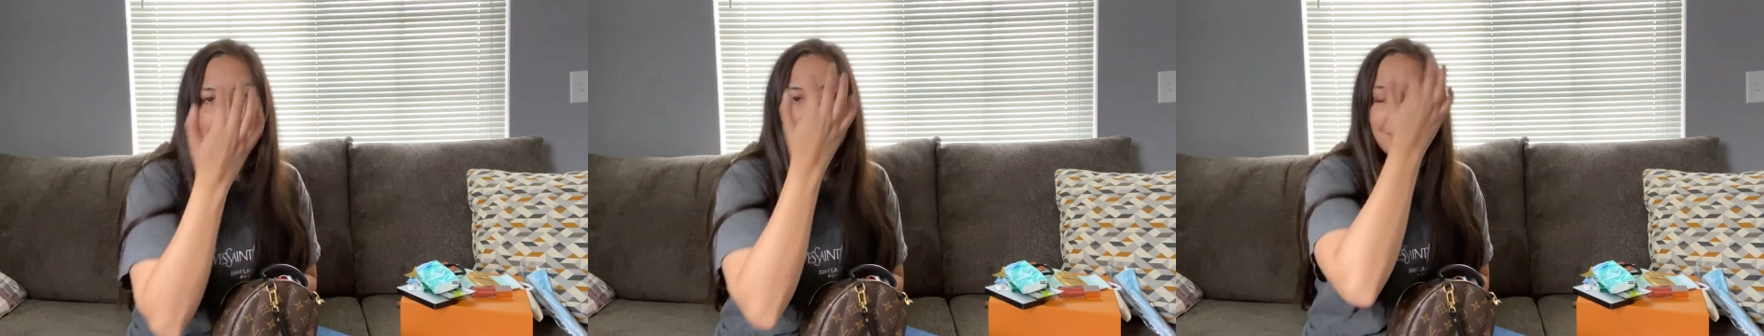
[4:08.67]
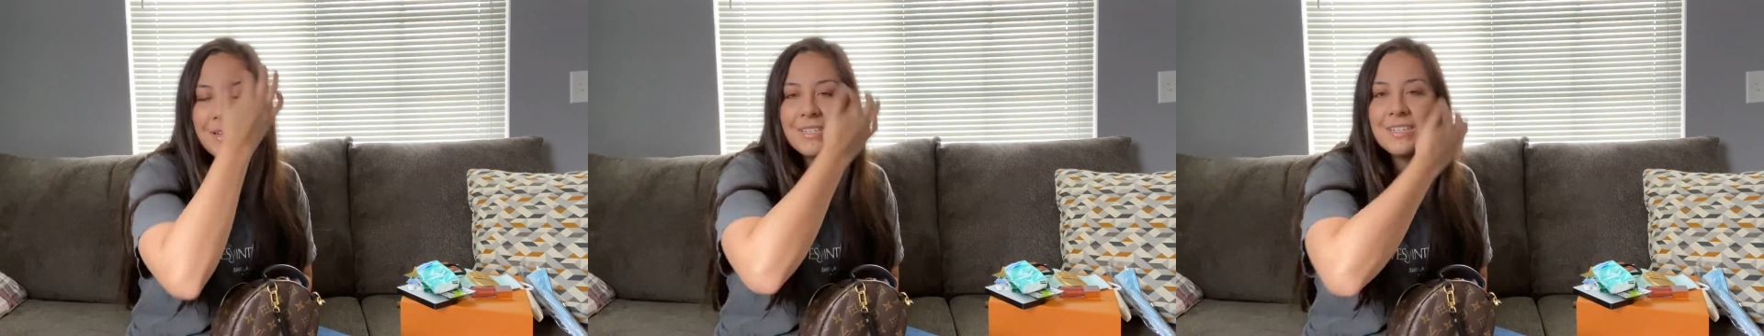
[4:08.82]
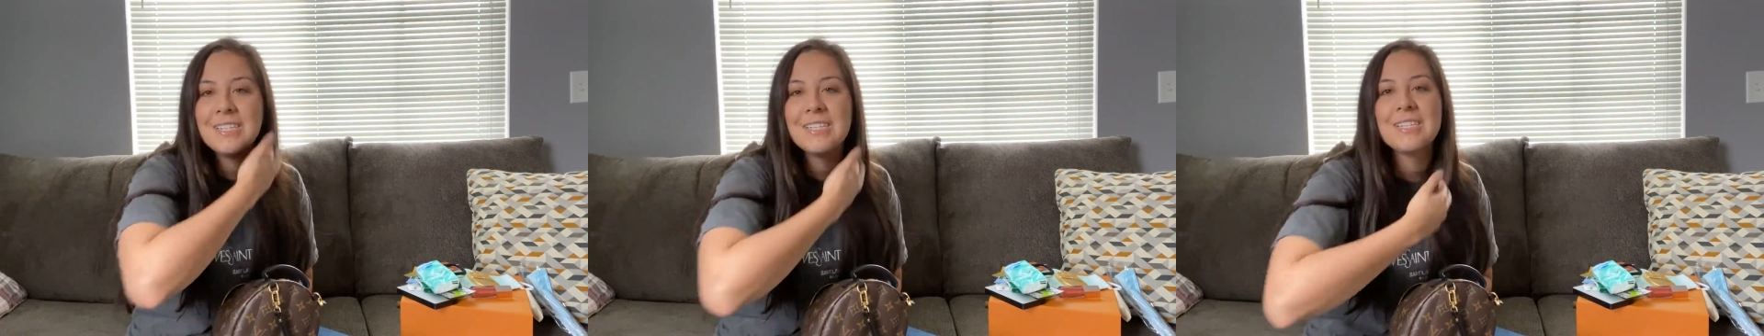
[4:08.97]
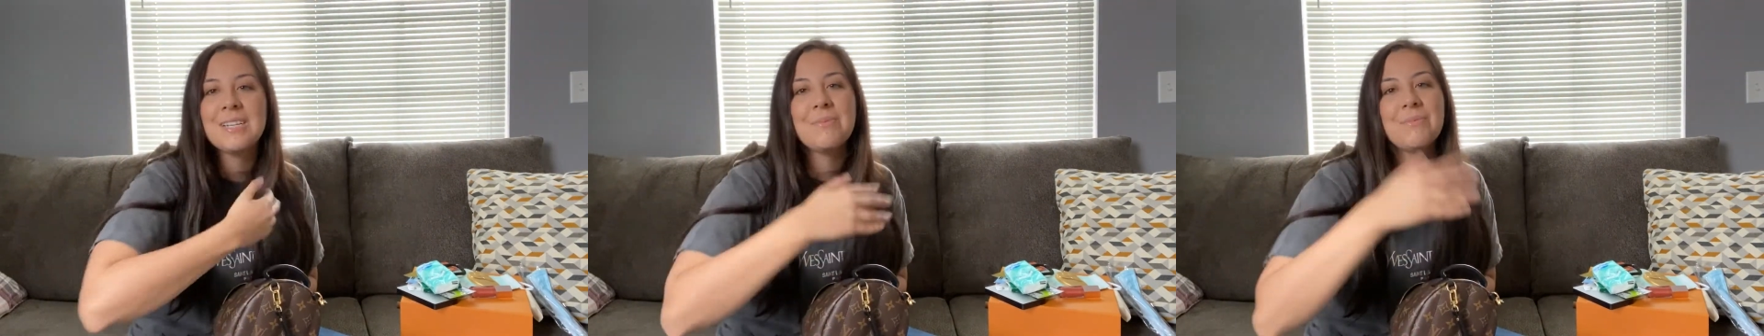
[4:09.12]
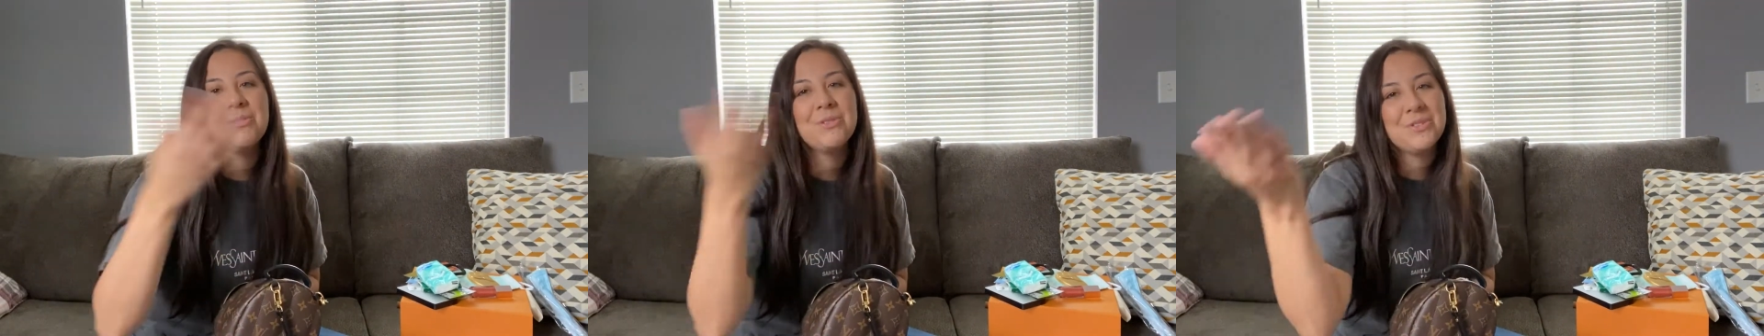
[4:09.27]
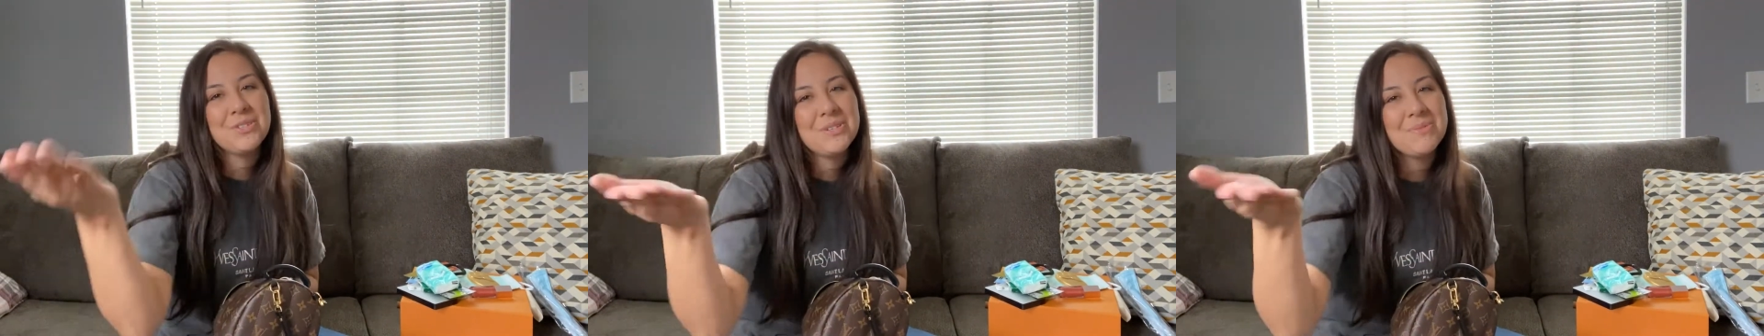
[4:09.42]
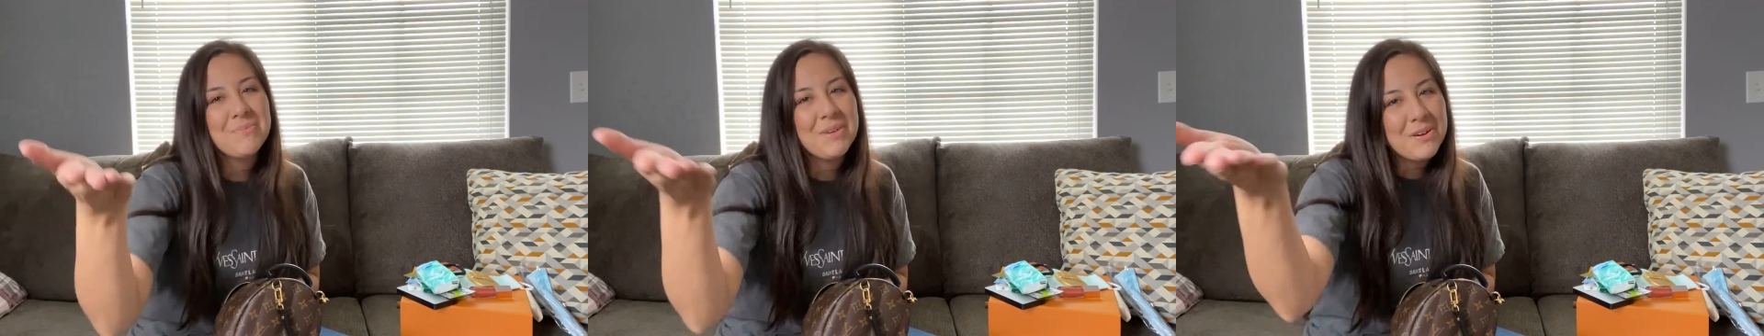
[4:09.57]
but since I'm
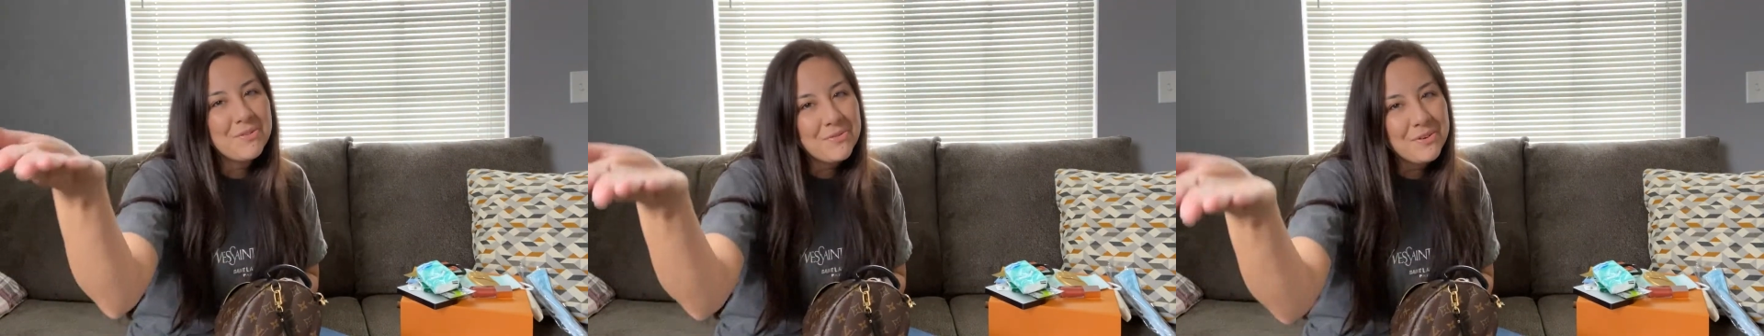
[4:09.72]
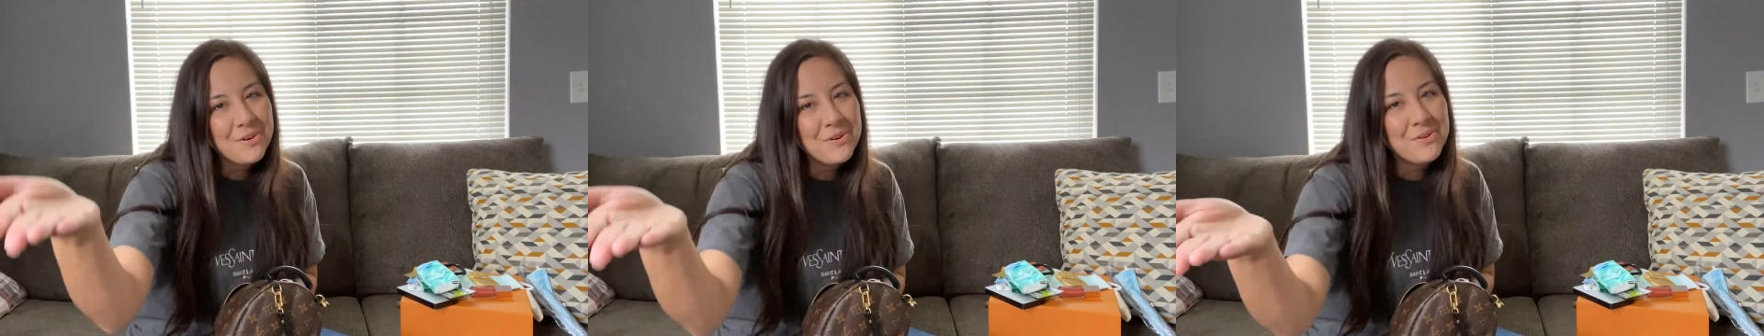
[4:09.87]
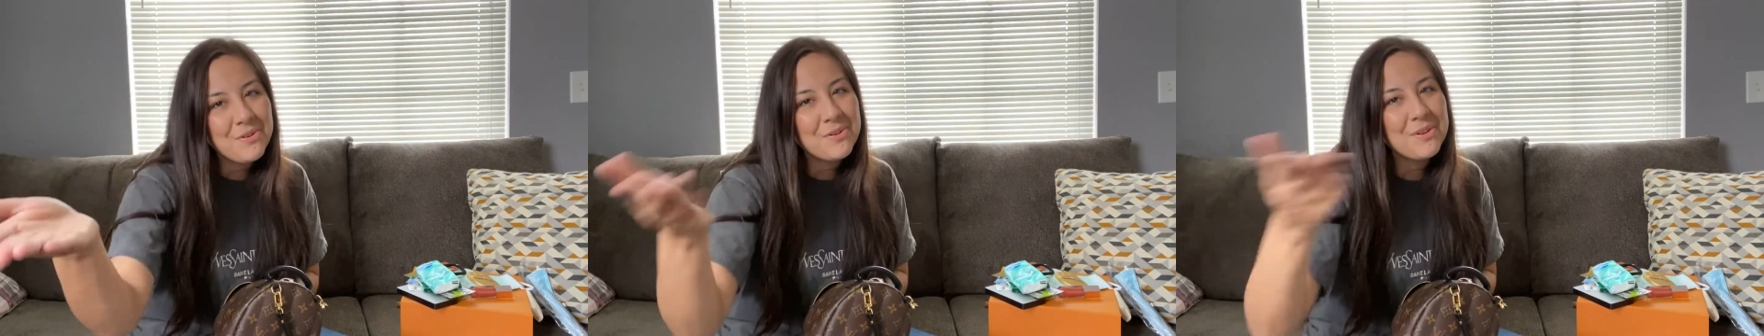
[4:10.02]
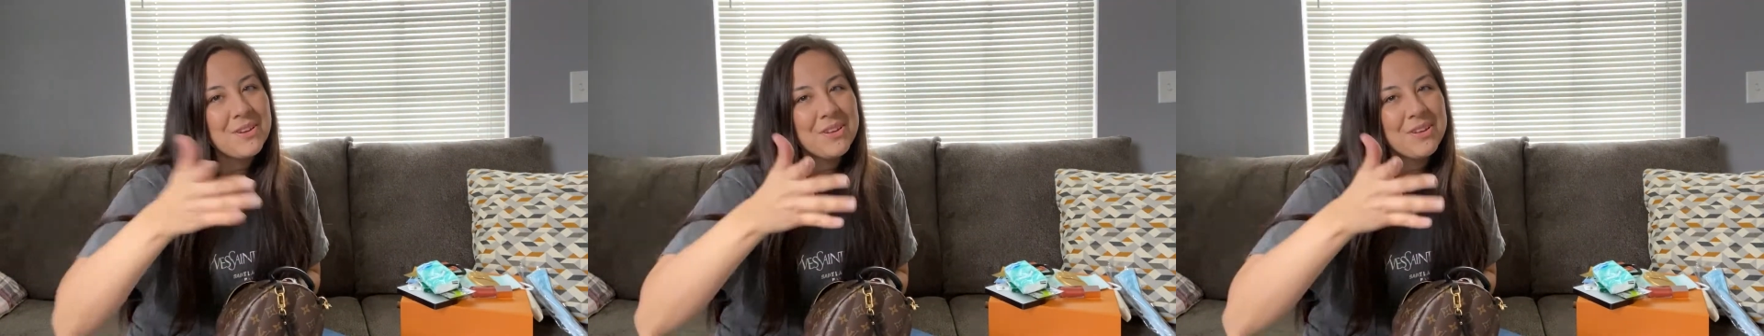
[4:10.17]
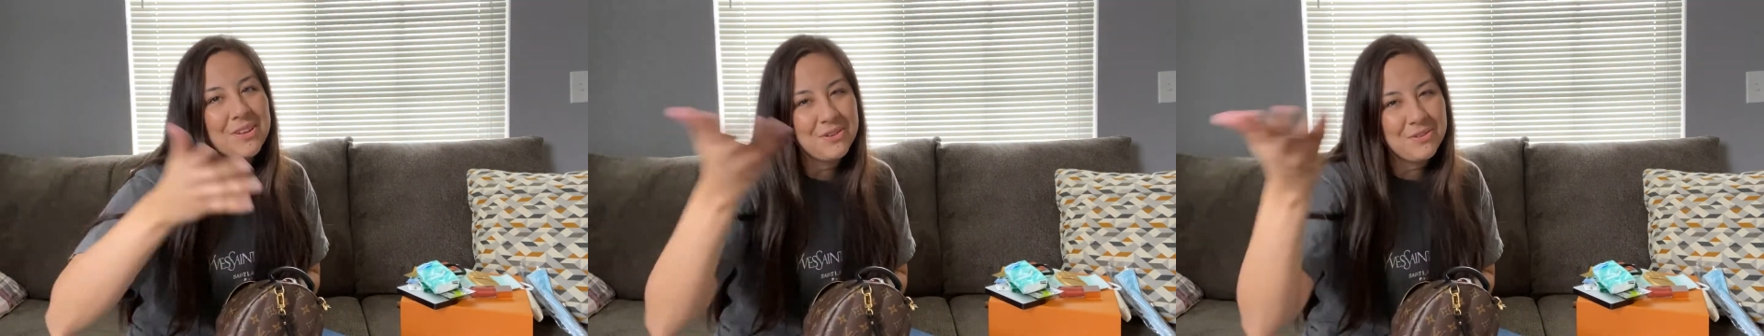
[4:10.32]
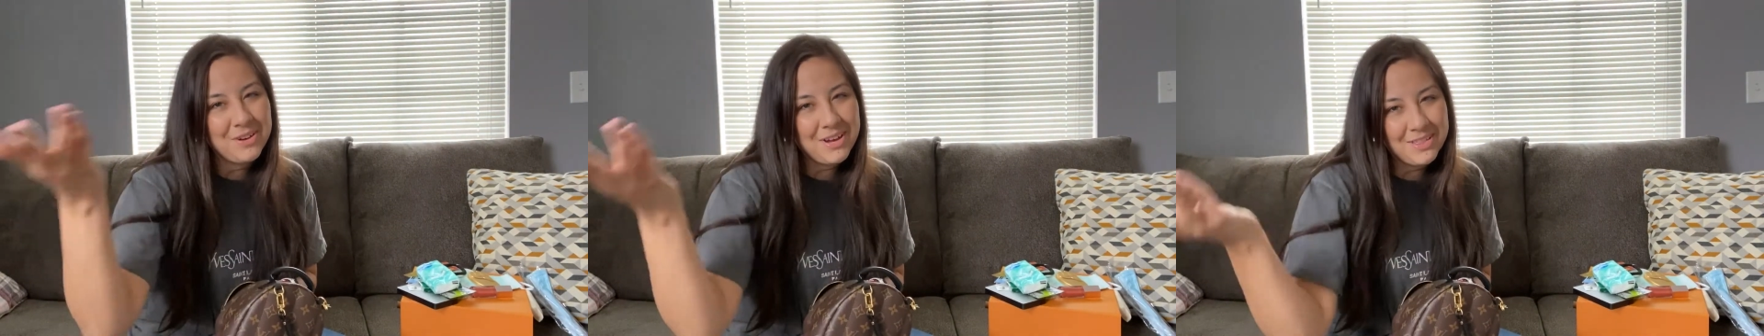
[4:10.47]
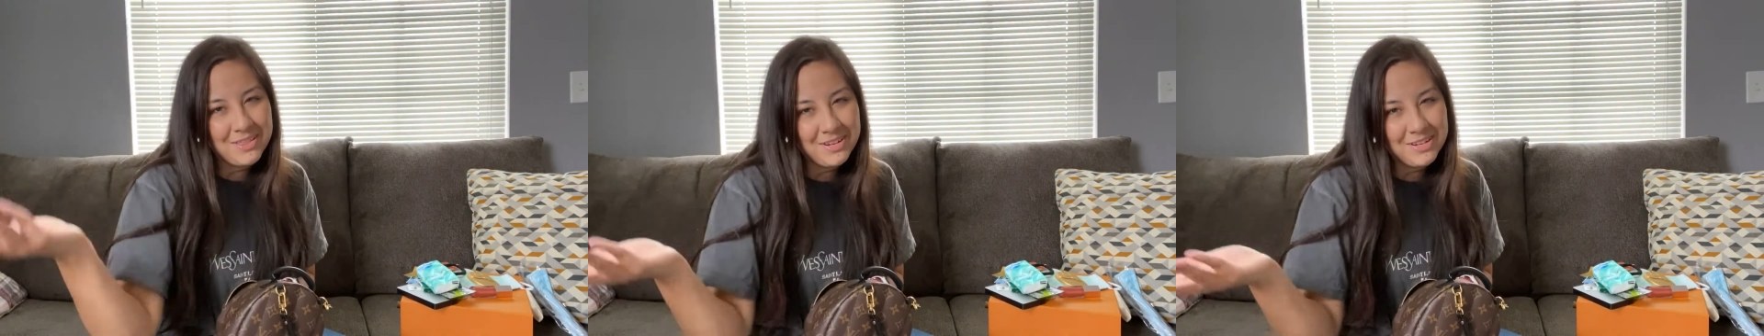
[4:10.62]
using my phone,
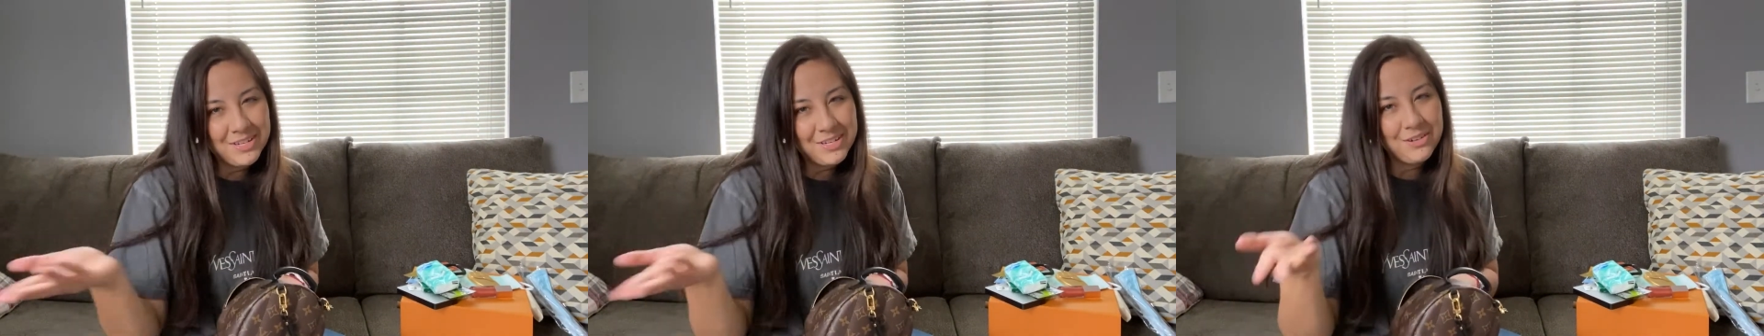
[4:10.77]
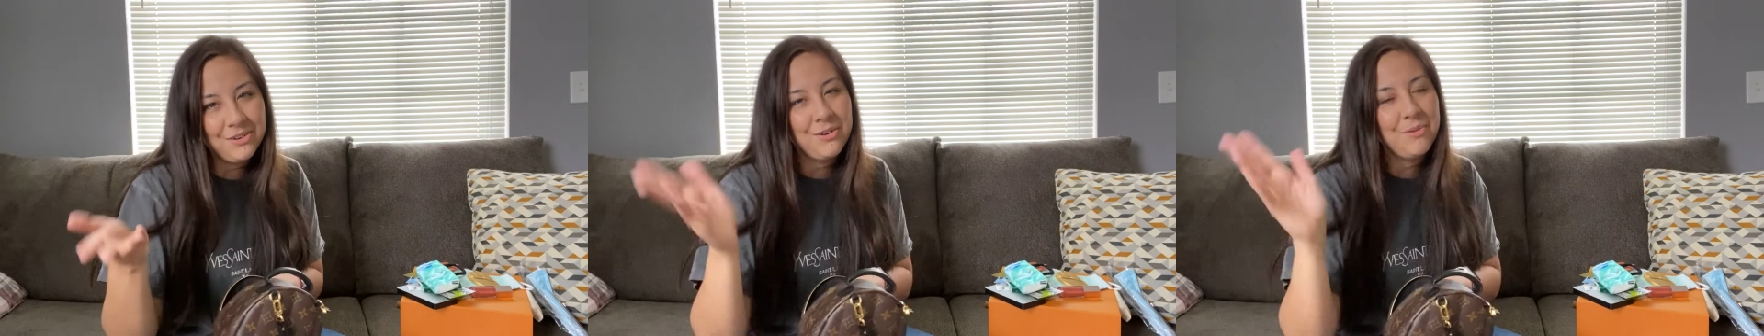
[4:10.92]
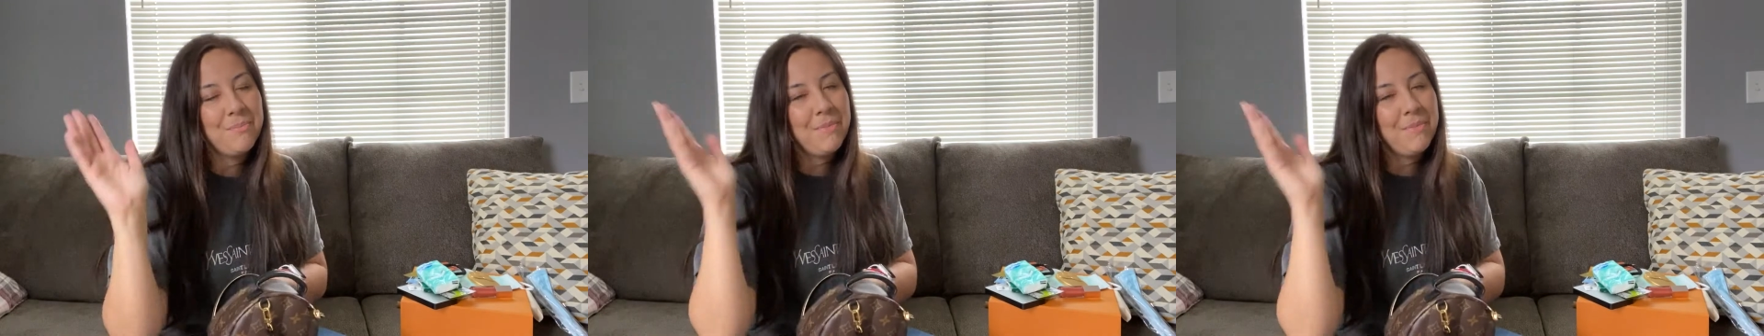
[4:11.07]
you get the deal,